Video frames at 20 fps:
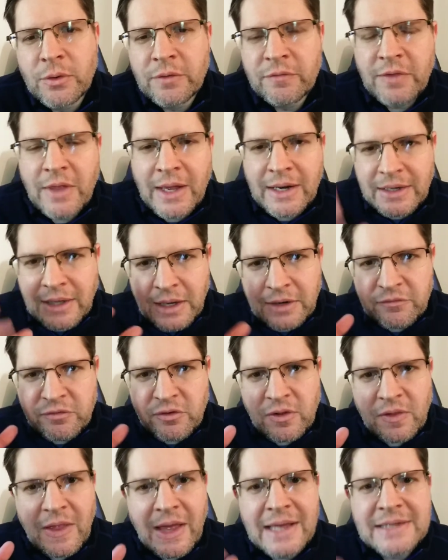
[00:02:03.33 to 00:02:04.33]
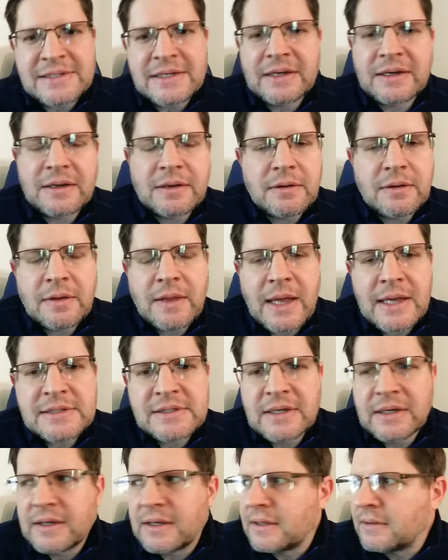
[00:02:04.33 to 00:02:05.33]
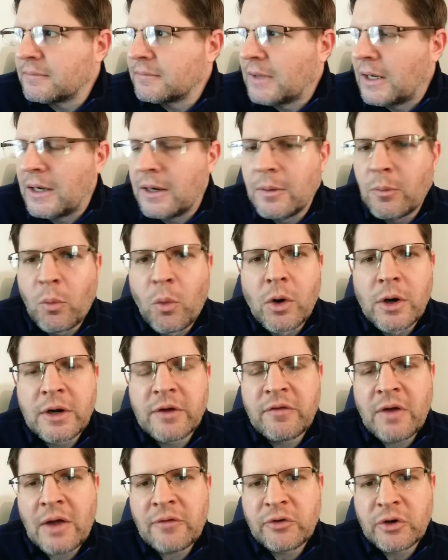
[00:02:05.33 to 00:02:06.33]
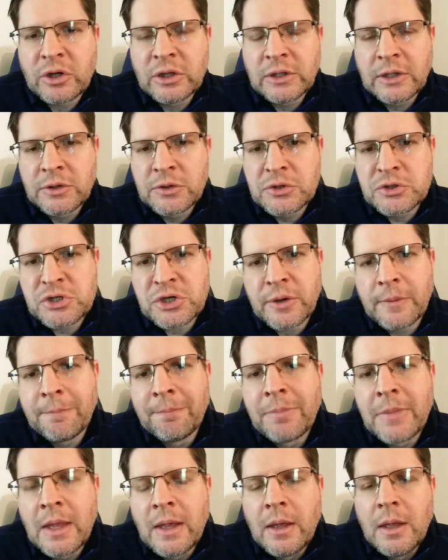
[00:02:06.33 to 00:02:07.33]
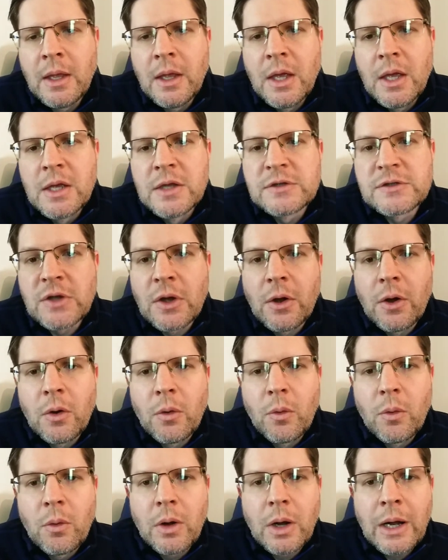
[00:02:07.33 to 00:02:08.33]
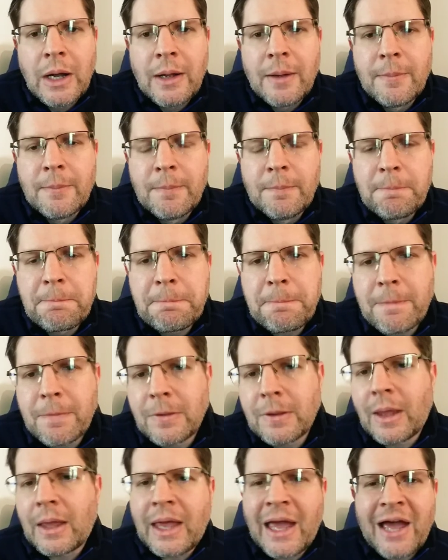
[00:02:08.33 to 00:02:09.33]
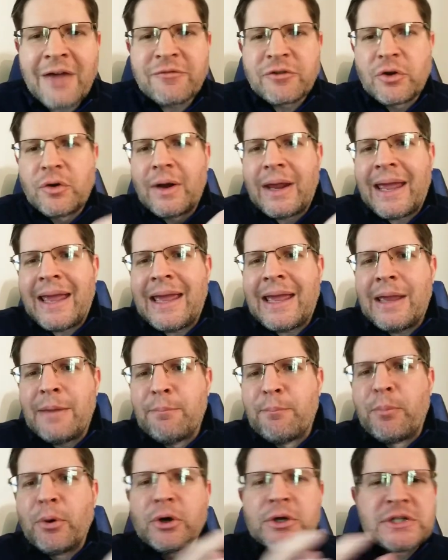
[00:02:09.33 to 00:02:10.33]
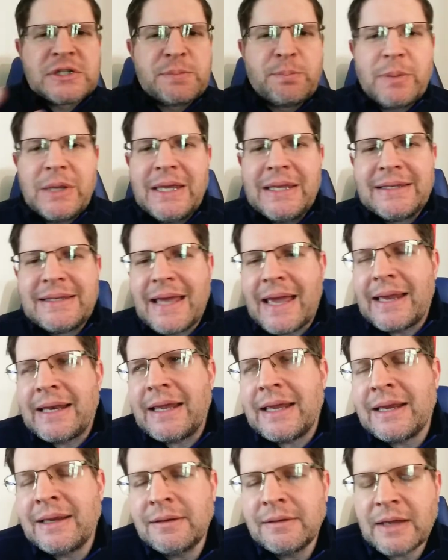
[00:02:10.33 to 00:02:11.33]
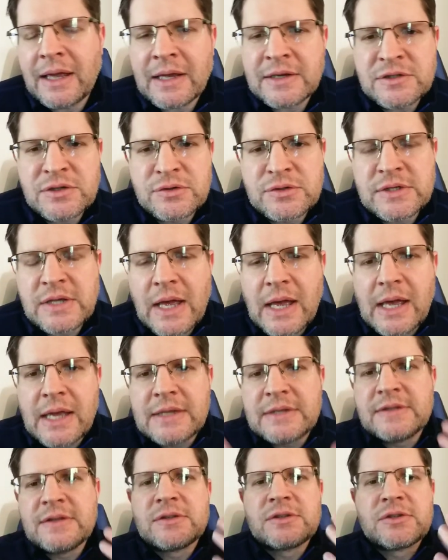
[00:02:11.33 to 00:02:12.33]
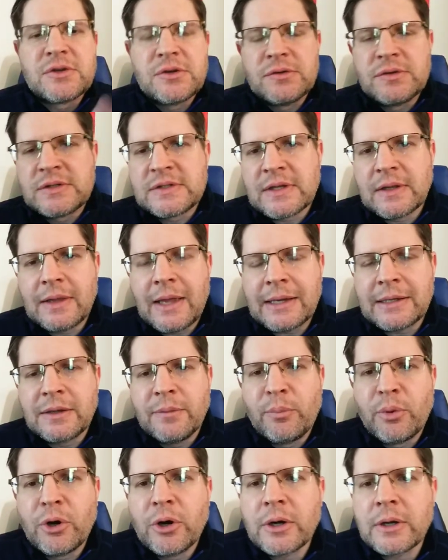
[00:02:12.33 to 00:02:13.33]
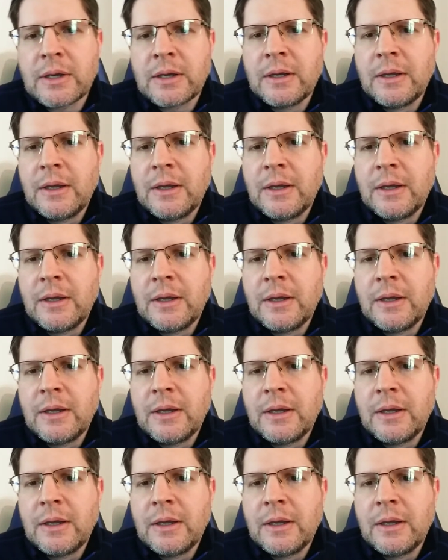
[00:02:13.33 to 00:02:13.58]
of that kind of classic work of African literature. So after a book speed dating exercise, the students select a book